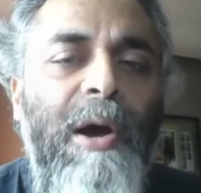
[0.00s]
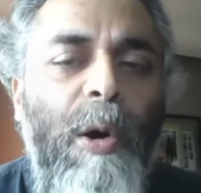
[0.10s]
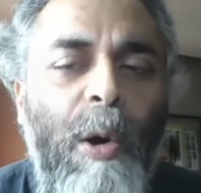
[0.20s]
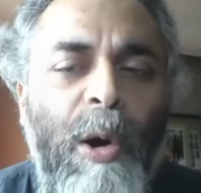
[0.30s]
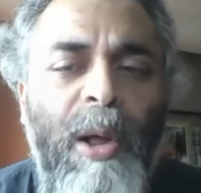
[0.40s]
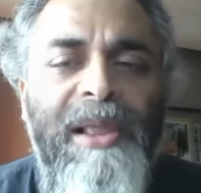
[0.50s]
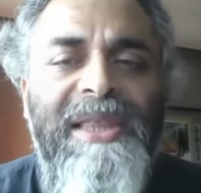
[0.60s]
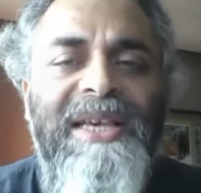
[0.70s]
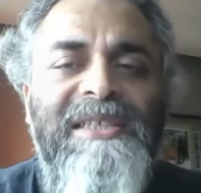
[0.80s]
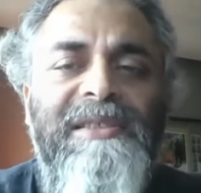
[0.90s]
All
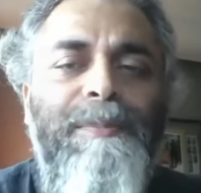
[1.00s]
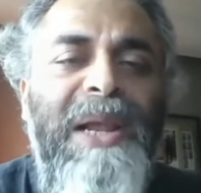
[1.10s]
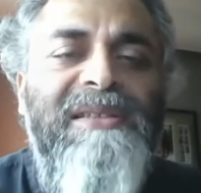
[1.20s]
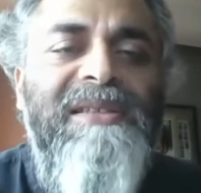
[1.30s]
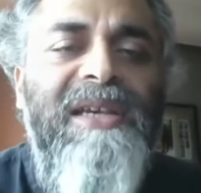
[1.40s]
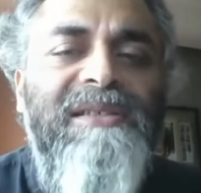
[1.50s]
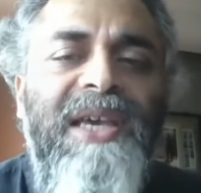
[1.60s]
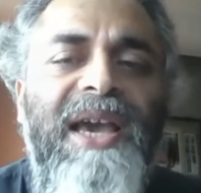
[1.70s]
these places,